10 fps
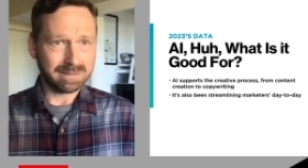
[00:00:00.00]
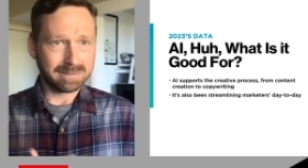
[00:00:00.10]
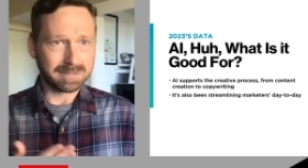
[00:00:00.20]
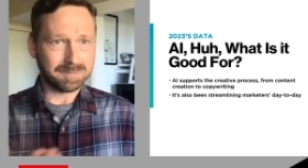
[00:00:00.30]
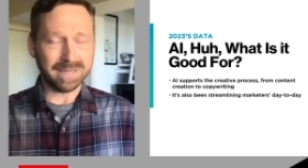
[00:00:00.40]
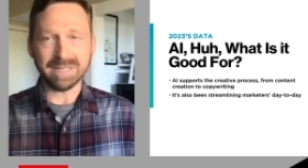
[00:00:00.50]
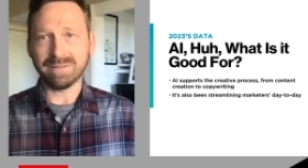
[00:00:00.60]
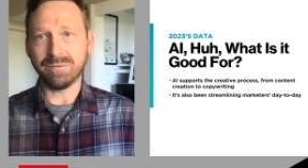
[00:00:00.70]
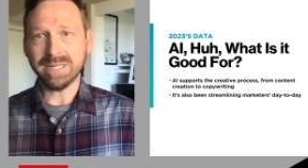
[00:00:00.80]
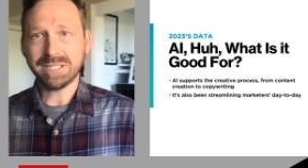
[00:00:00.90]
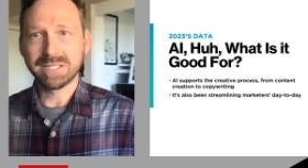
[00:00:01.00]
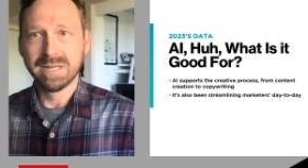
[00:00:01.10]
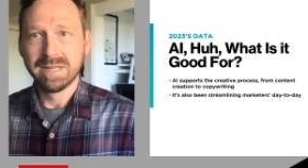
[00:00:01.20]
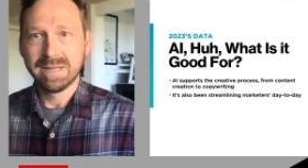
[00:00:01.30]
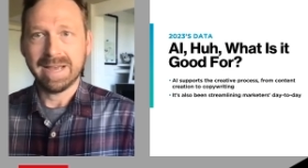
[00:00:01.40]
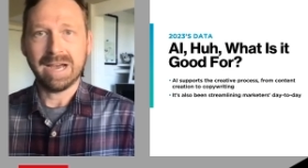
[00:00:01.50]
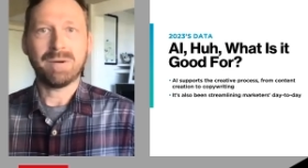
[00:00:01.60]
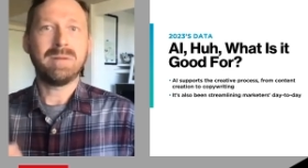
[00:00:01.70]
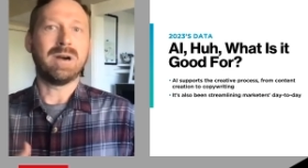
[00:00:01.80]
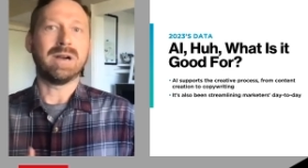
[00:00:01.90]
Speaking of which, how
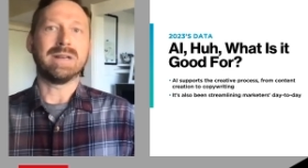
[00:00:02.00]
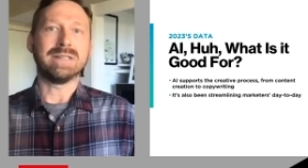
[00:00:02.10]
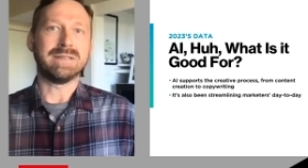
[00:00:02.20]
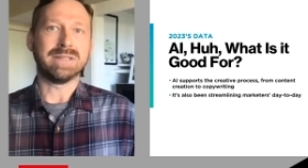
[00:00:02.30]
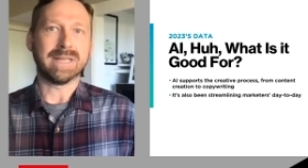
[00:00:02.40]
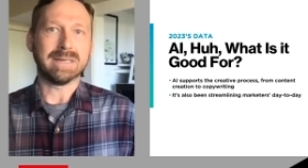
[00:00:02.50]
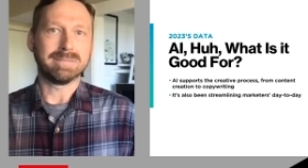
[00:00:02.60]
are marketers using it?